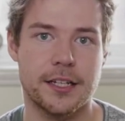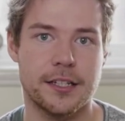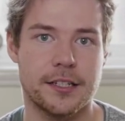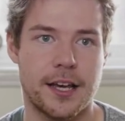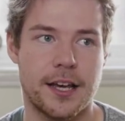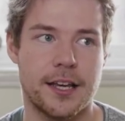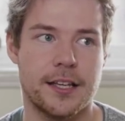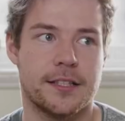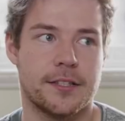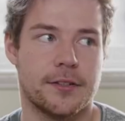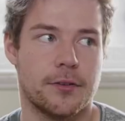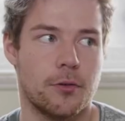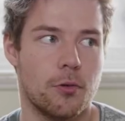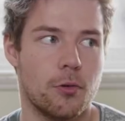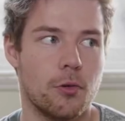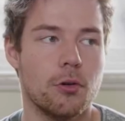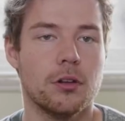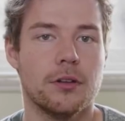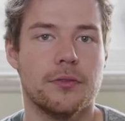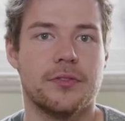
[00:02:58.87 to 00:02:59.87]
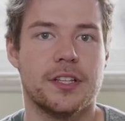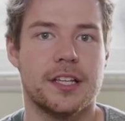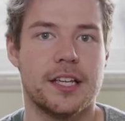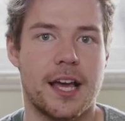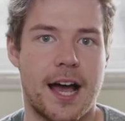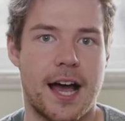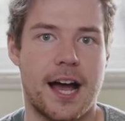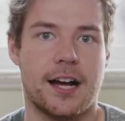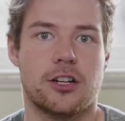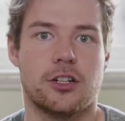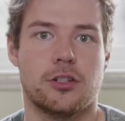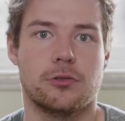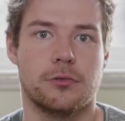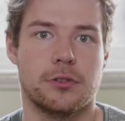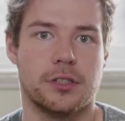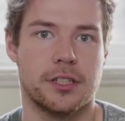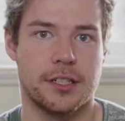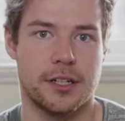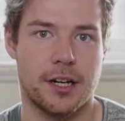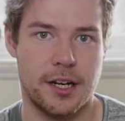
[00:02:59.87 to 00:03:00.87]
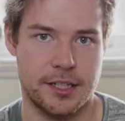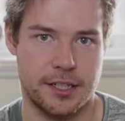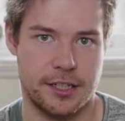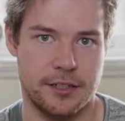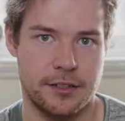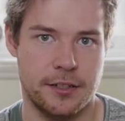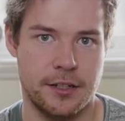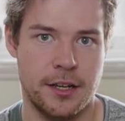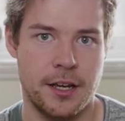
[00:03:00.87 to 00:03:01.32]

contains all of the actual data.